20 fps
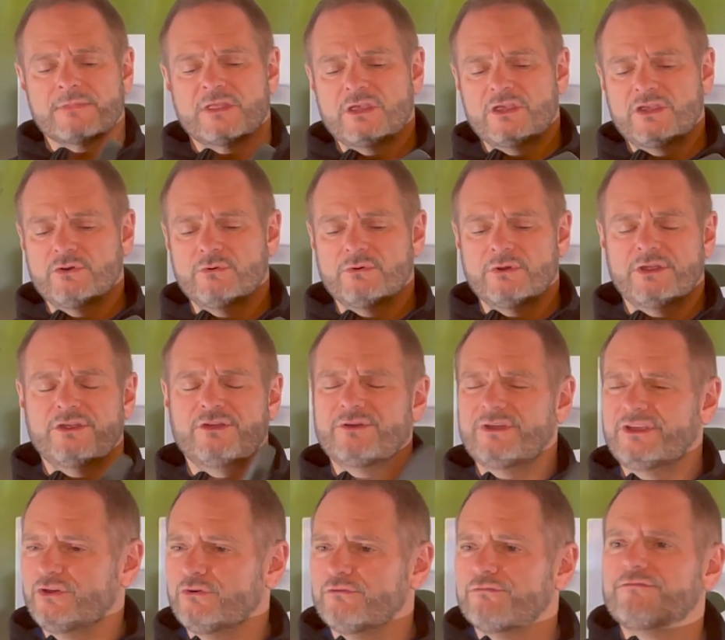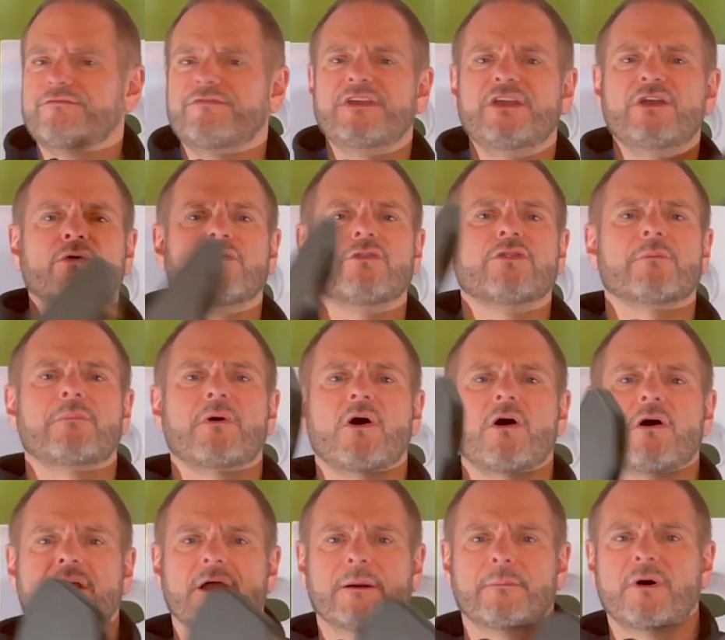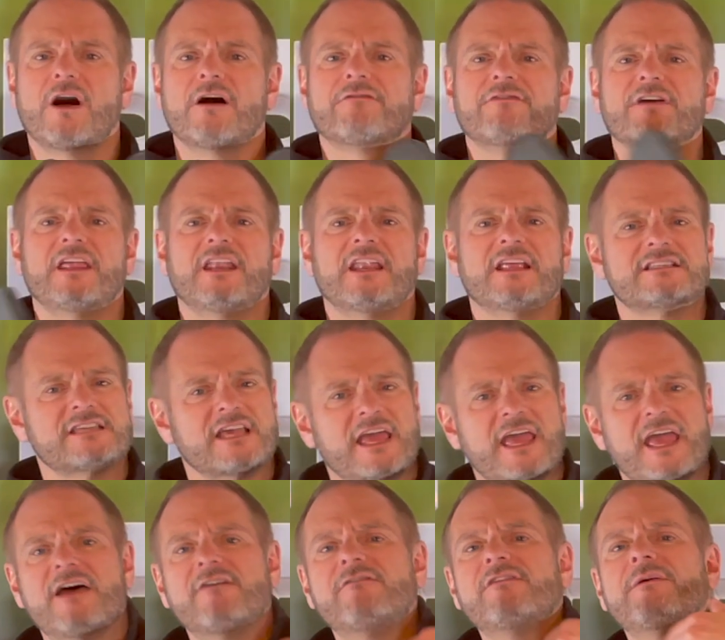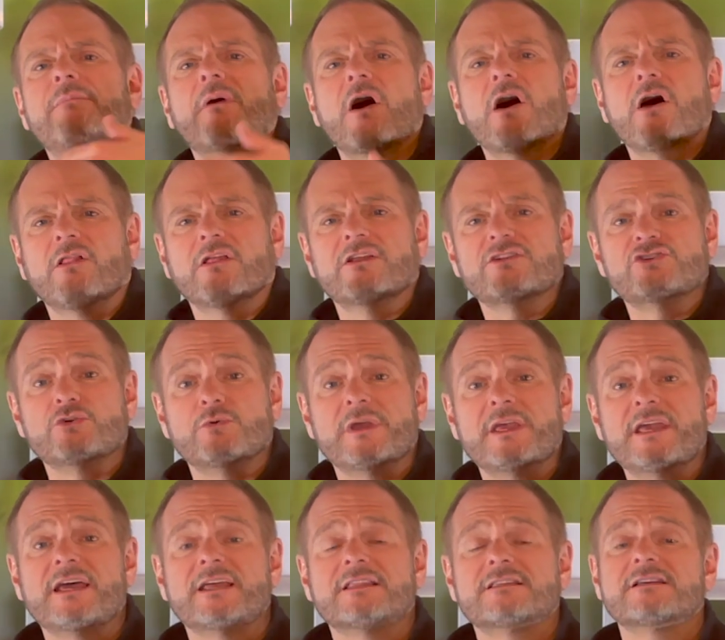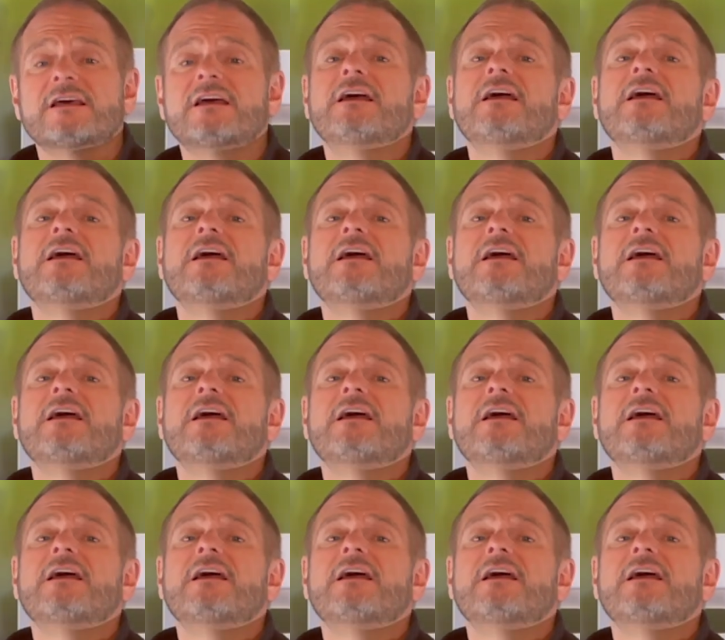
you feel the ball come off, and it's a heavy ball that you hit.